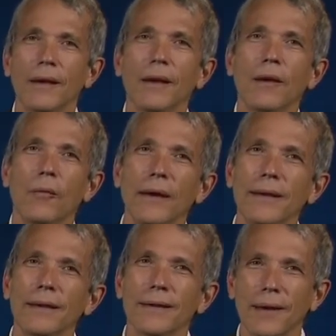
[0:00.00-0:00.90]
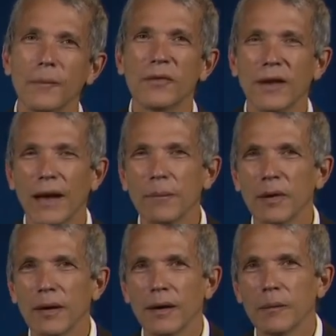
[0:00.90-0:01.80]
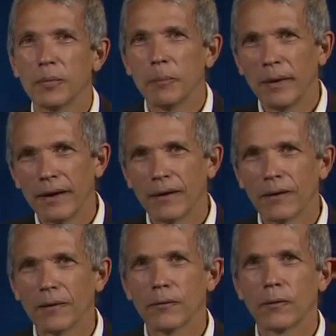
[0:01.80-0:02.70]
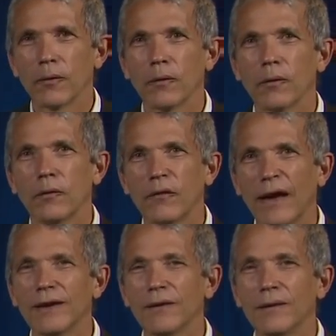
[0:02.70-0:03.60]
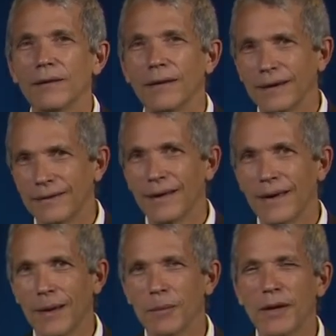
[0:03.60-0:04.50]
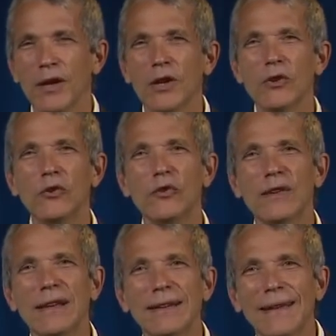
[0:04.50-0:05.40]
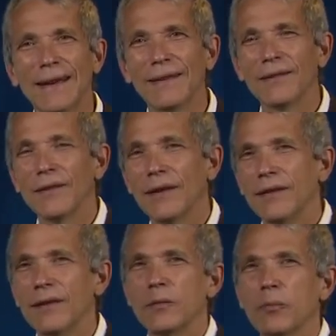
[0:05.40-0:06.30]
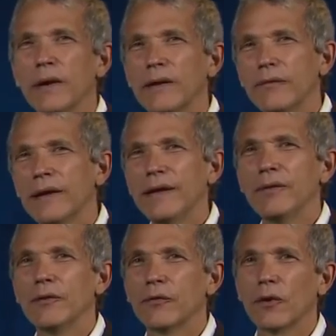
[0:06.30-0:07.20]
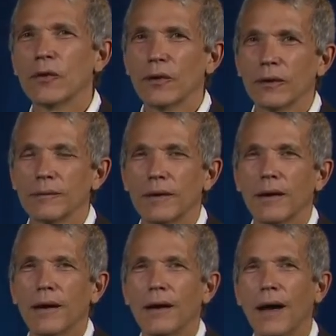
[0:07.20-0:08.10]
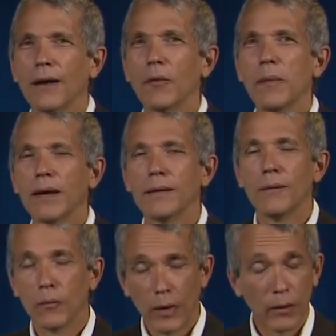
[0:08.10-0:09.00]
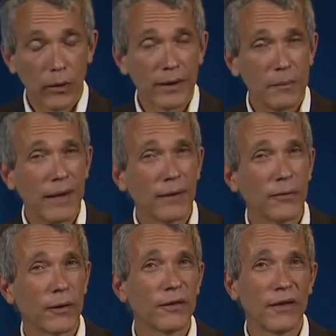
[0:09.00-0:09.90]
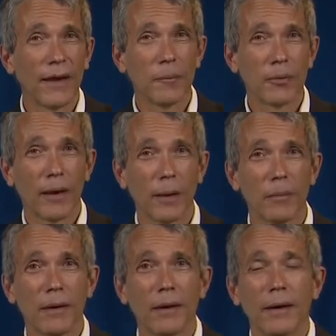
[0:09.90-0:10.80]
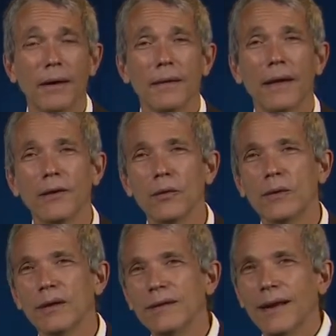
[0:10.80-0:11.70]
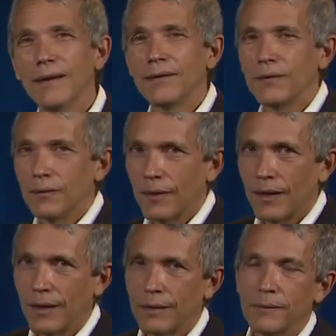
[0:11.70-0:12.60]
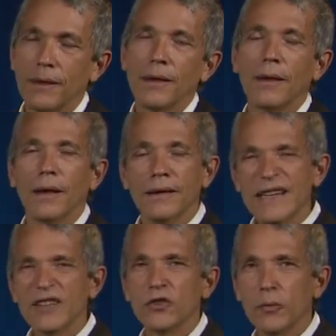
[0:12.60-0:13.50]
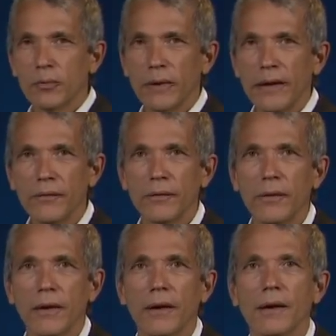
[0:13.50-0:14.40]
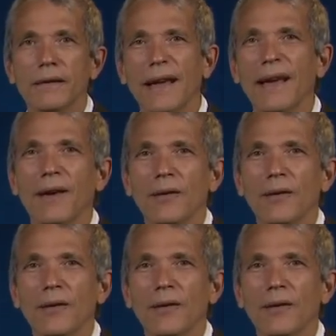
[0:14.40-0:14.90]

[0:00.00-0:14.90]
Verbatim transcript: When it comes time to prepare for final exam, you should condense this brief even further. I re recommend for exam prep that you condense the initial brief down